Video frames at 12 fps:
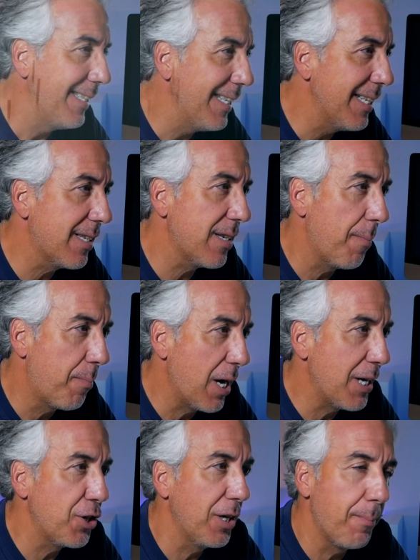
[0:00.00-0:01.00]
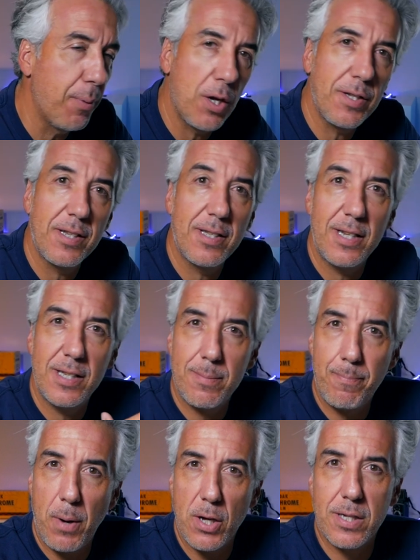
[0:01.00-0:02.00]
this brushing process is
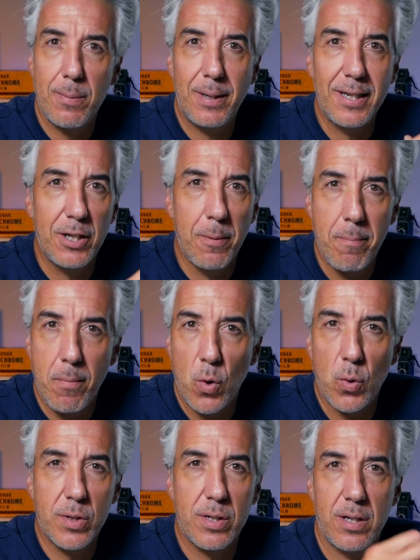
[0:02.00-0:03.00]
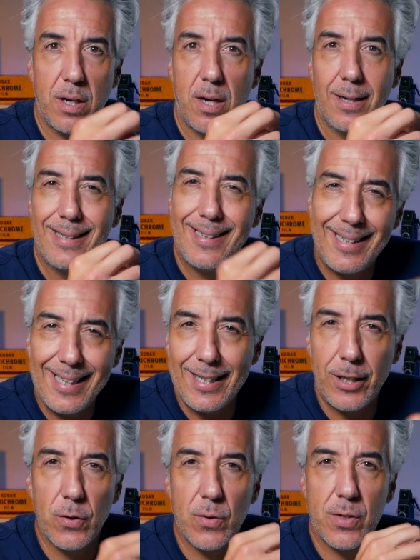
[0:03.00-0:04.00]
possibly the most uh,
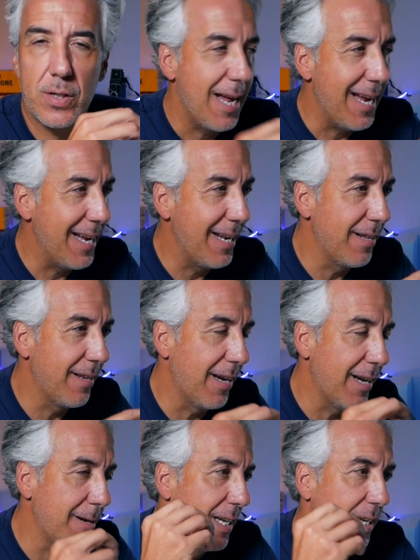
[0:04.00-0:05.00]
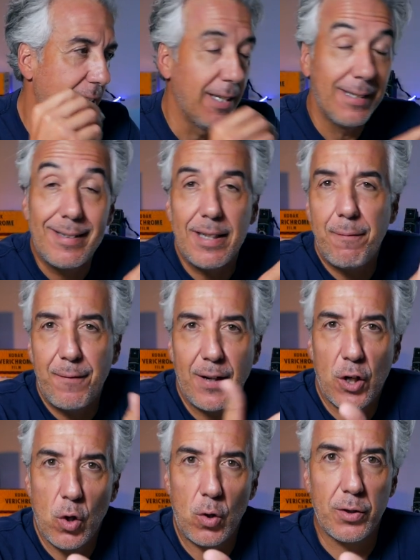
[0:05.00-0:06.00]
tedious and uh, uh,
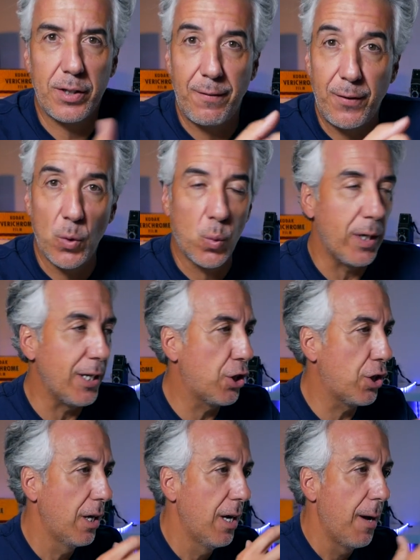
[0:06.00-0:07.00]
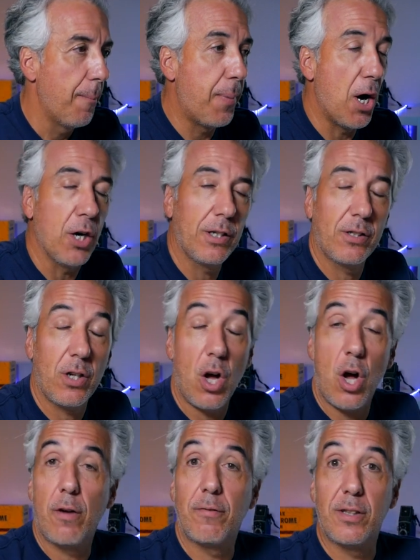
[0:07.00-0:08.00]
difficult, if you wish, part
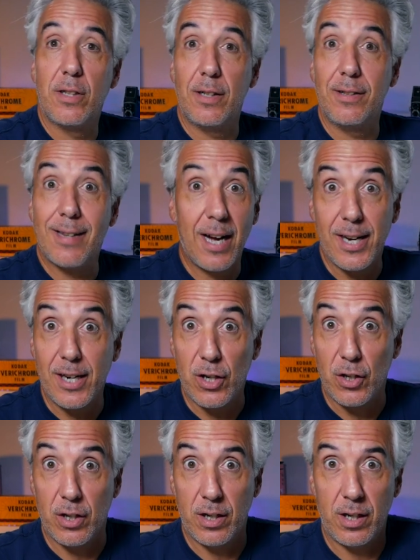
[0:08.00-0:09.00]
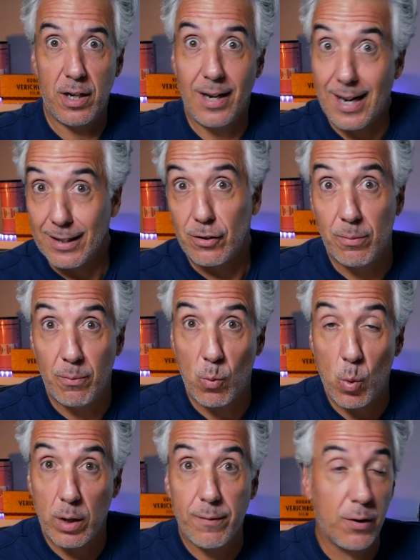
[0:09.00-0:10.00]
of the entire Lightroom
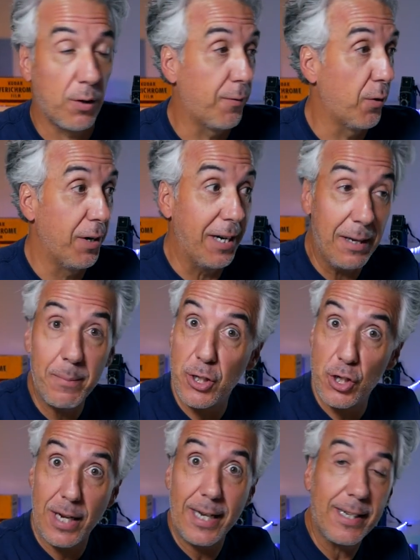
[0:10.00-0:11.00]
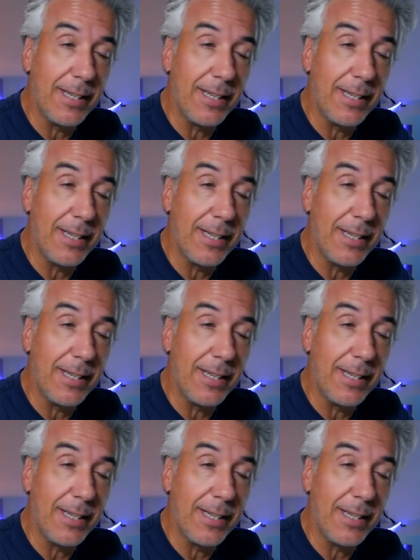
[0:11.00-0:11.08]
workflow for an image like